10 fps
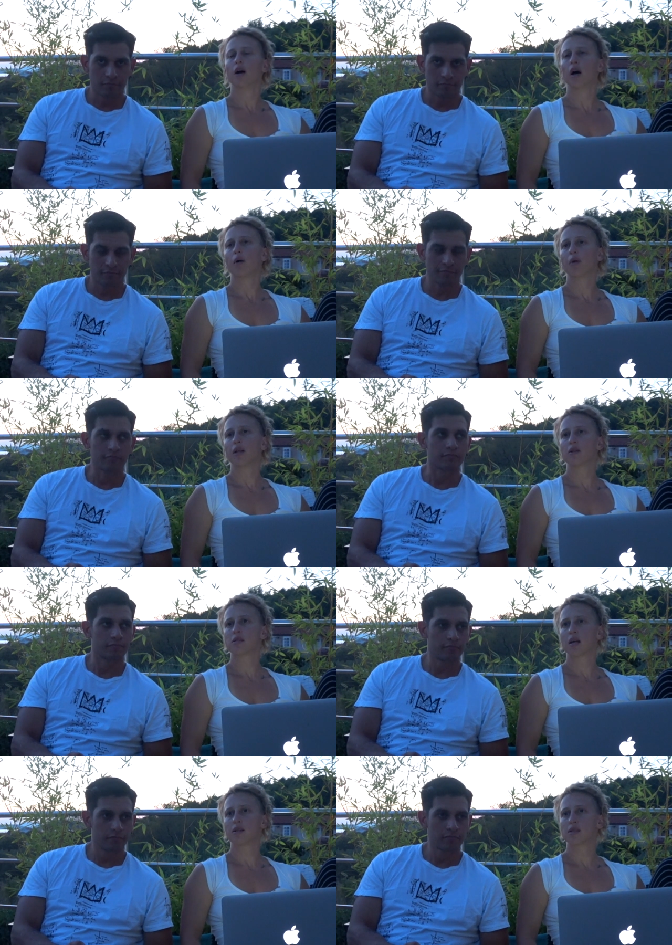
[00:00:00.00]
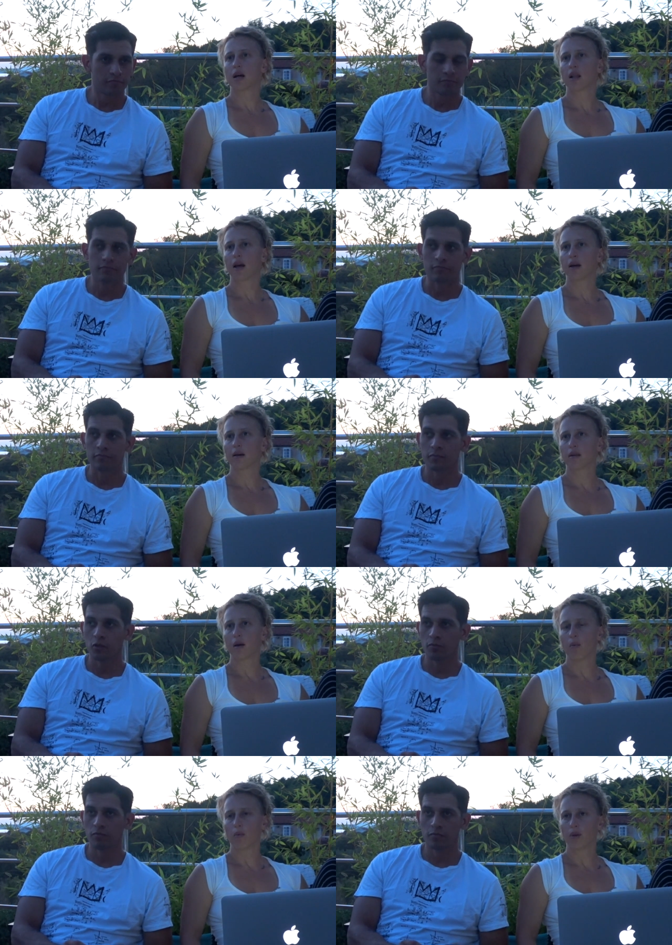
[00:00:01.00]
Speaker 1: um, in mm. the sense that like
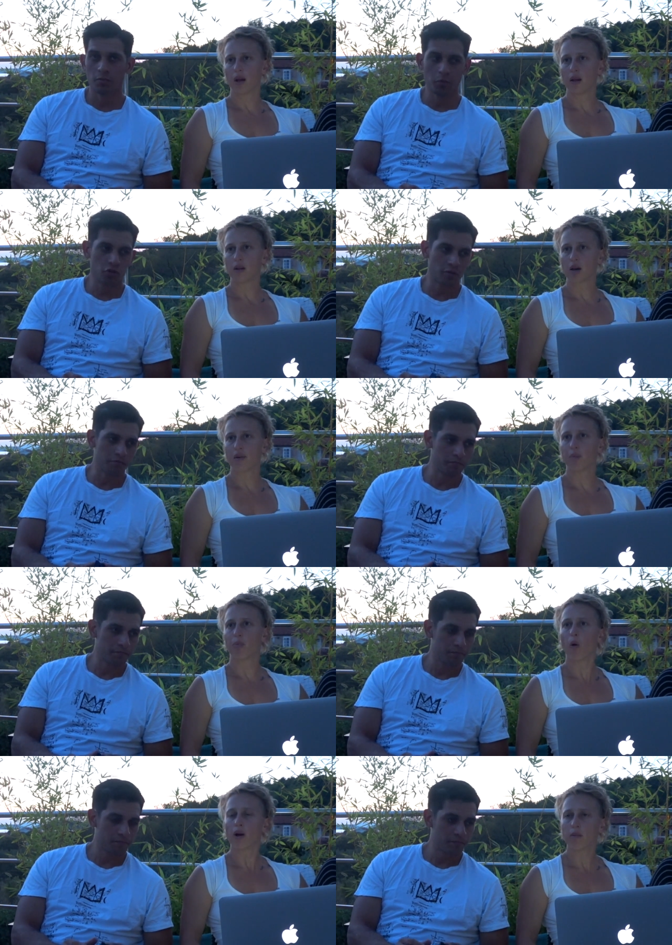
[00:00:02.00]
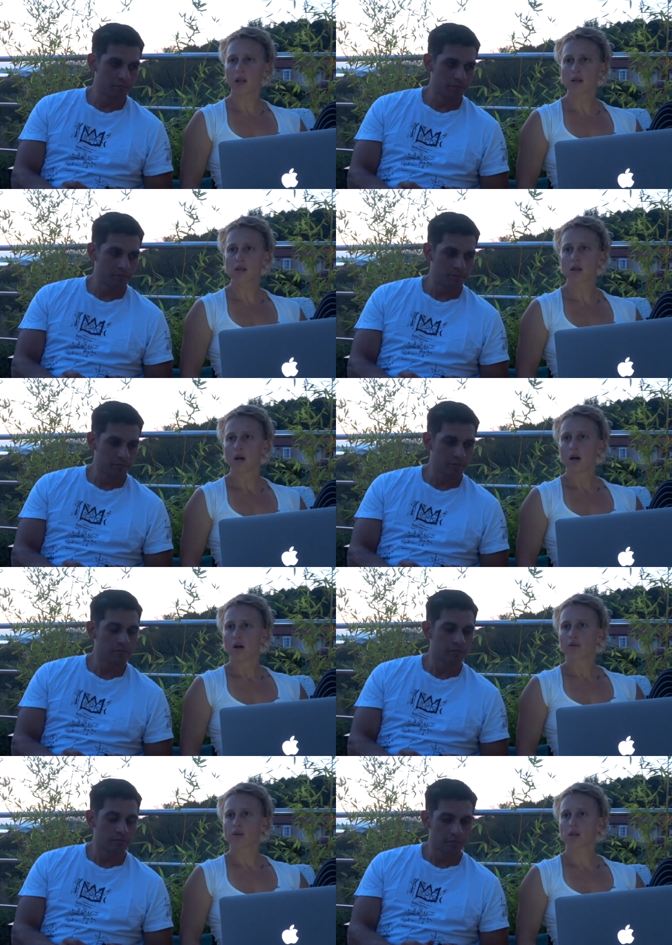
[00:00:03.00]
they they need to have an appointment
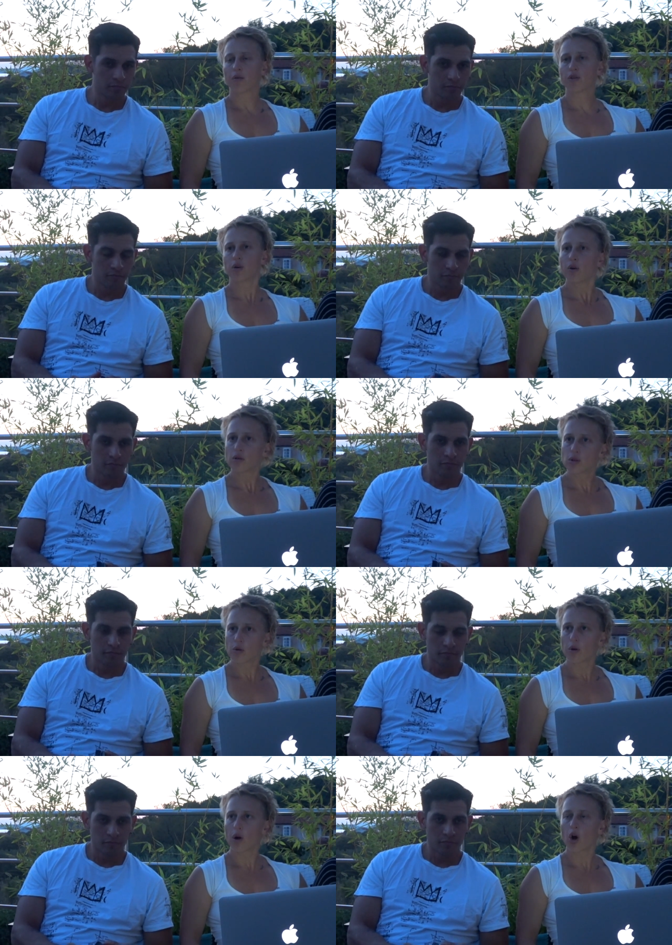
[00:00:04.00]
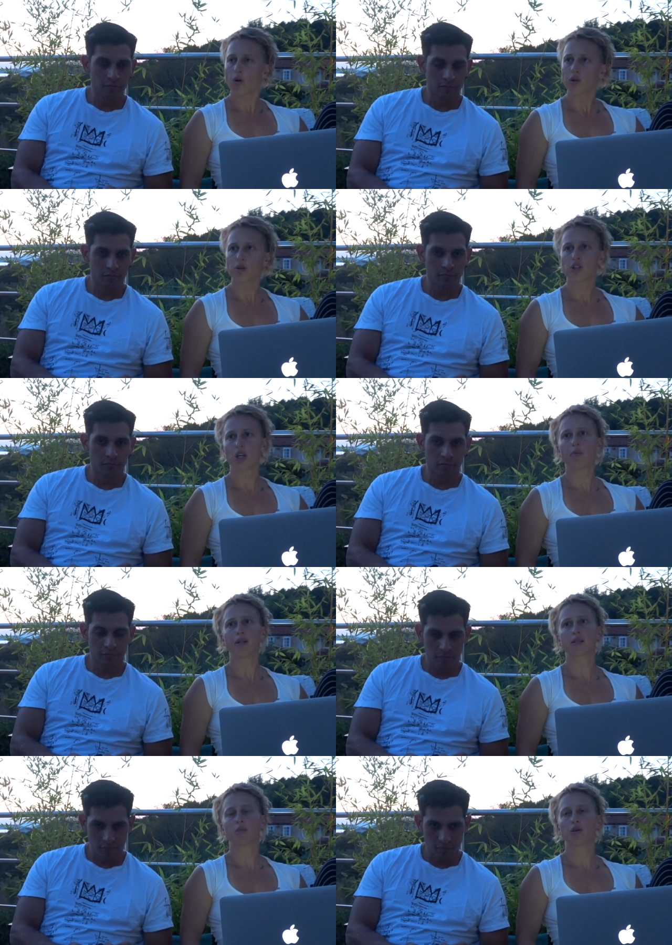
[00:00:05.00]
for to to go to the gym
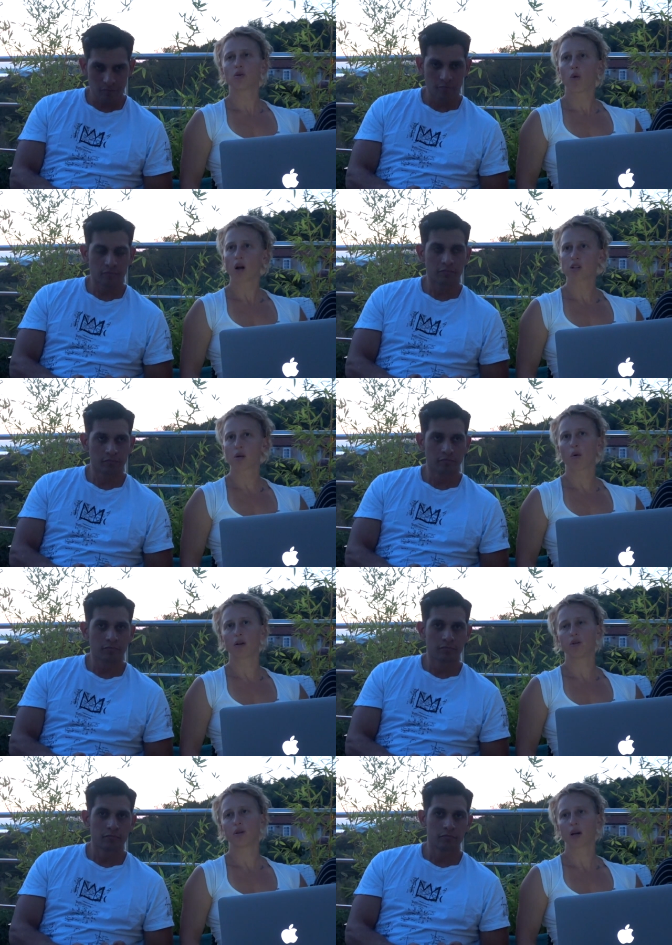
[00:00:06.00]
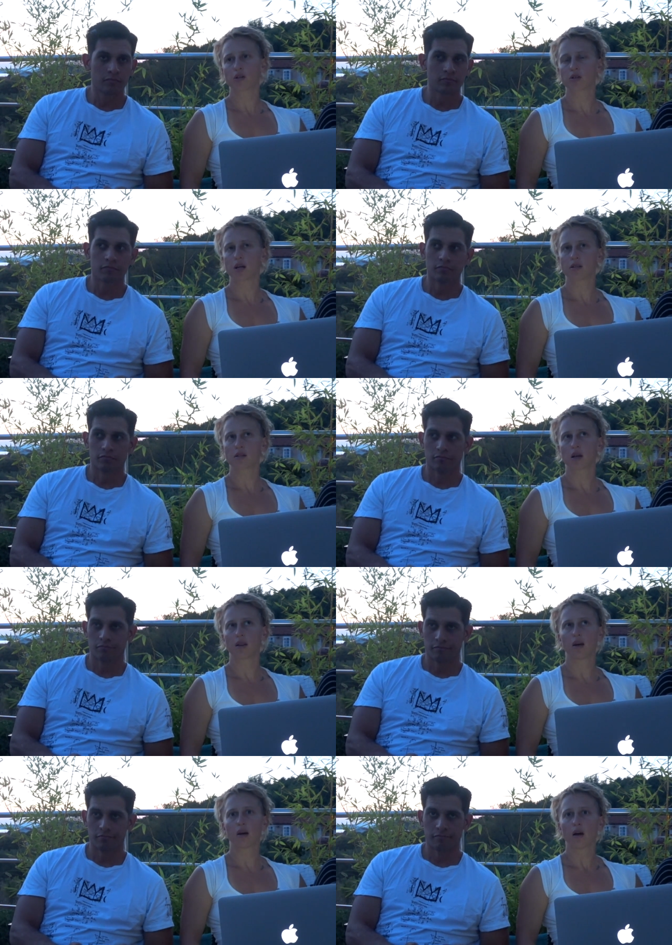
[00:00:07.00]
and someone to watch them while they do the exercises. I
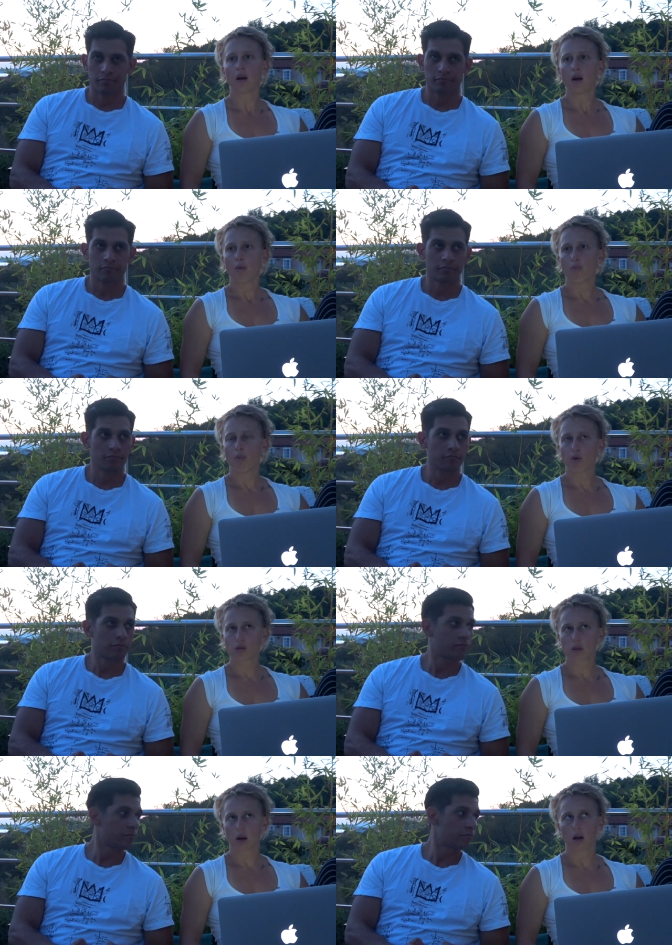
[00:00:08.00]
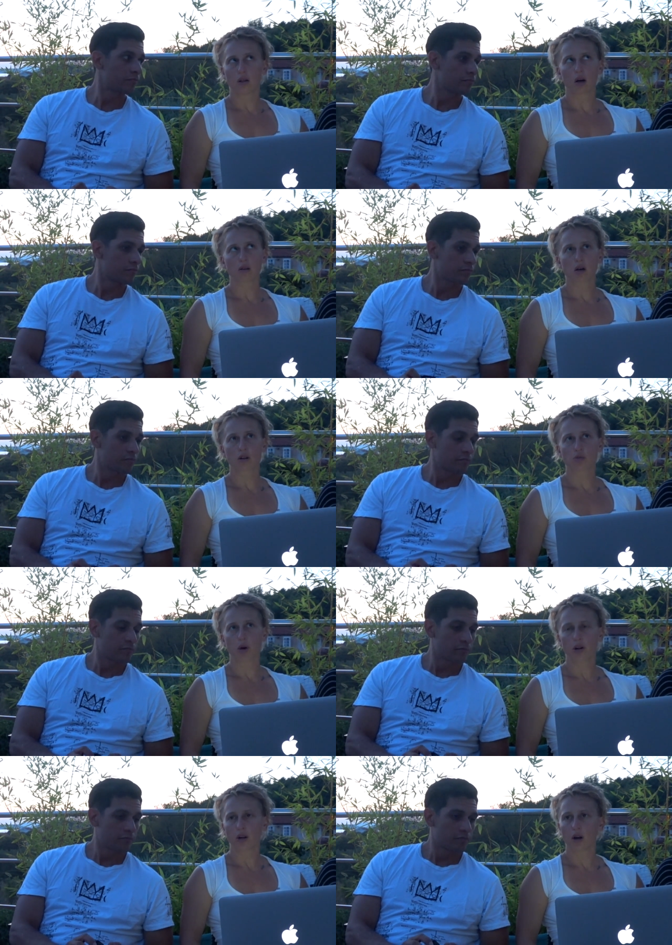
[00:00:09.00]
think most adults are
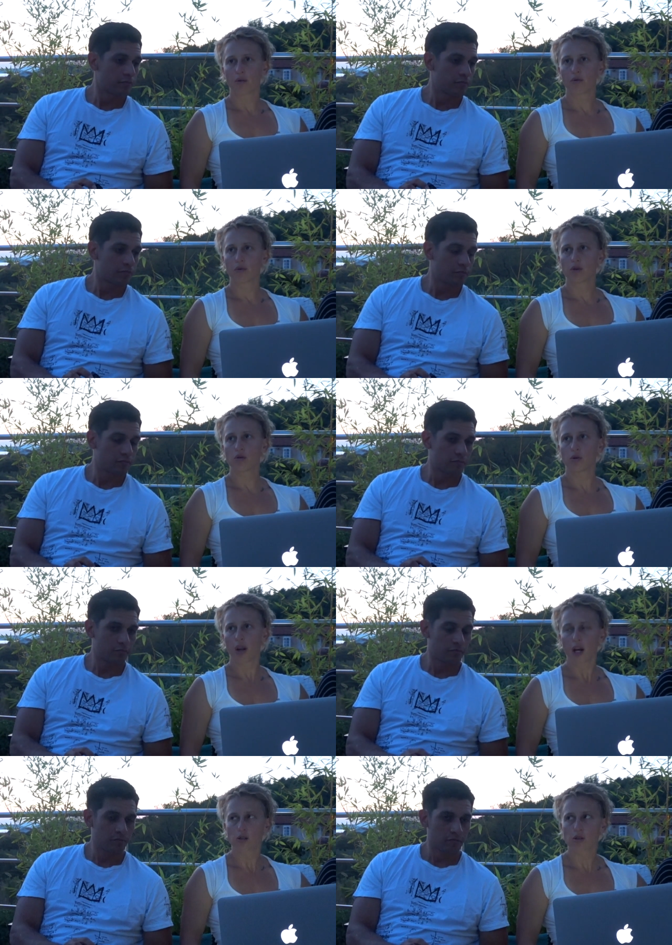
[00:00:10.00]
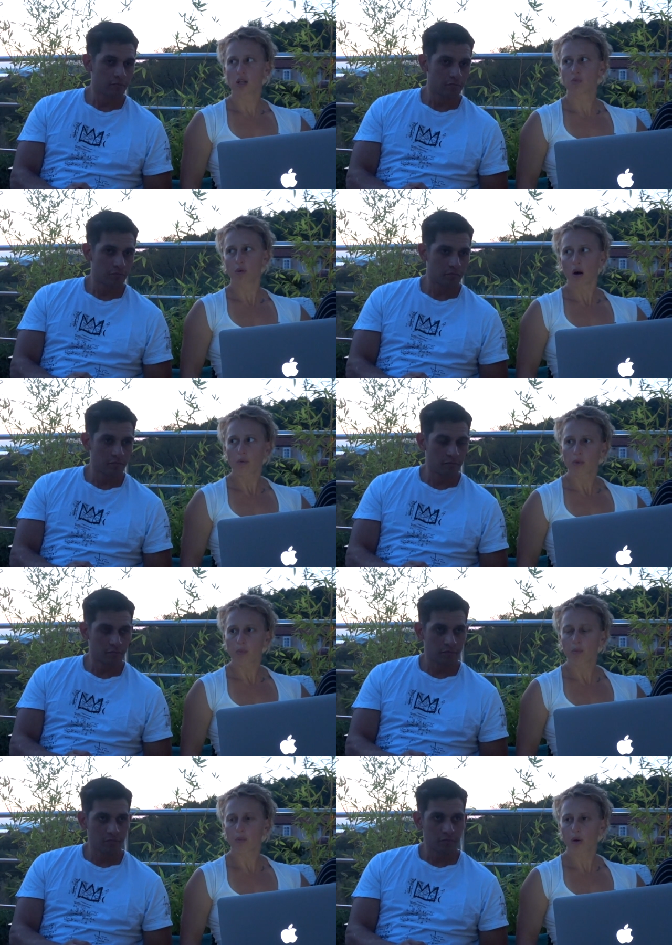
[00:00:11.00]
smart enough to do an exercise prob-
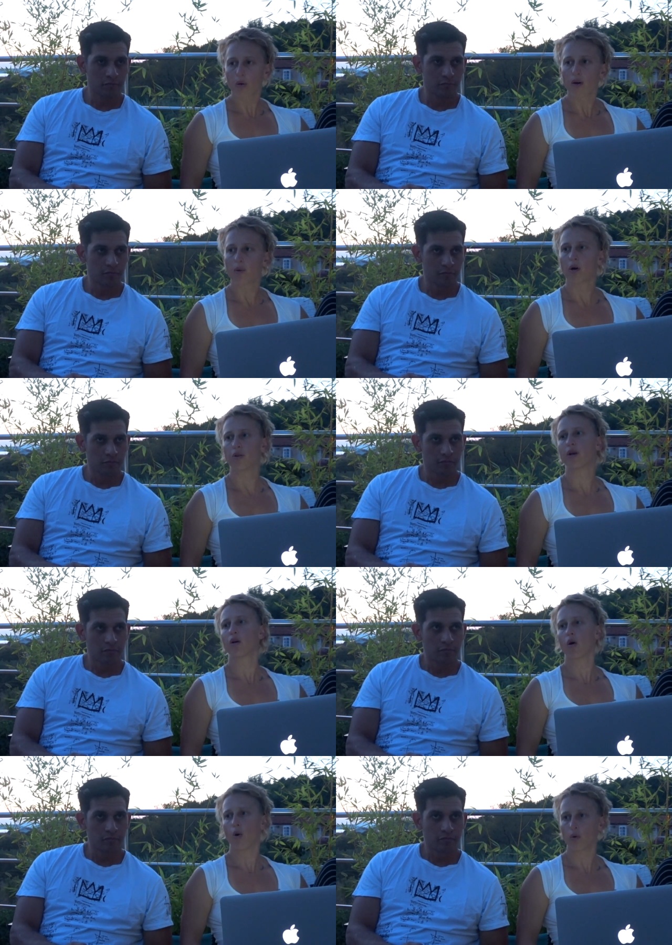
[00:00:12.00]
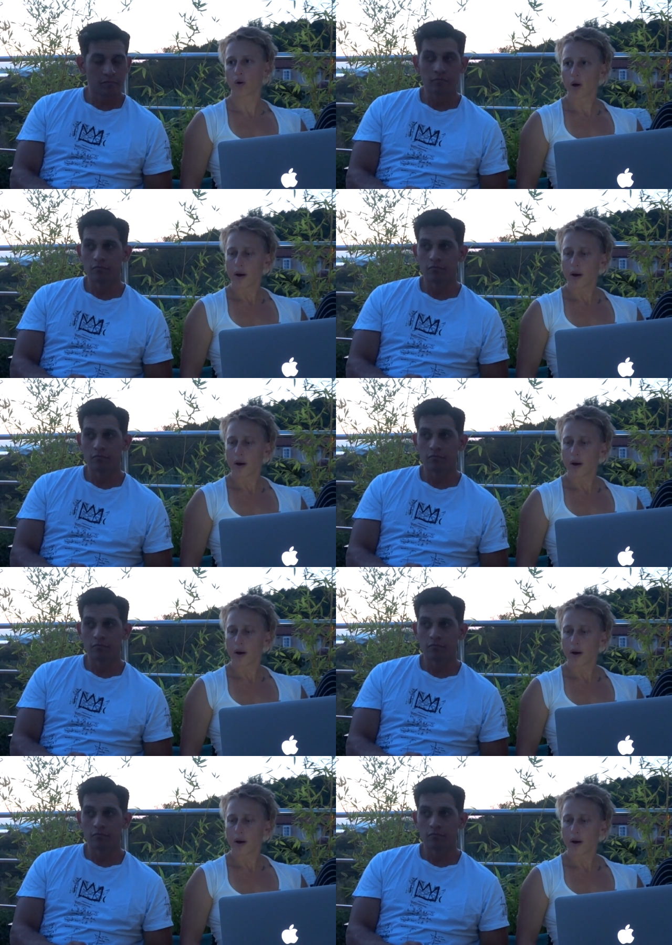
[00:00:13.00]
program on their own,